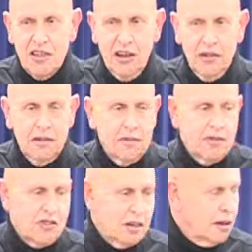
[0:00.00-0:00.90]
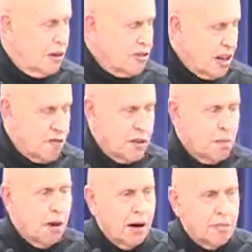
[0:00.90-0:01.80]
So, just for
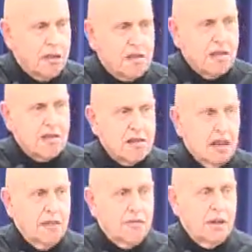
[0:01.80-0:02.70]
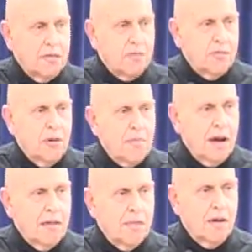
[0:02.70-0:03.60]
the purposes of
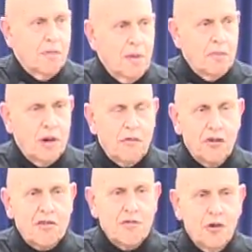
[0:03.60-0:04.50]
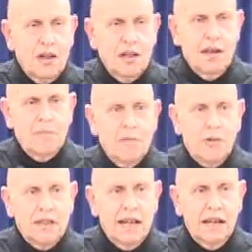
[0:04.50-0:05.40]
remembering, first of all, let me
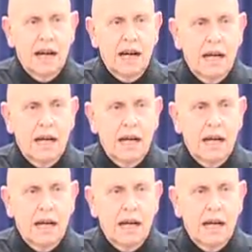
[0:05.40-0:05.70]
point out,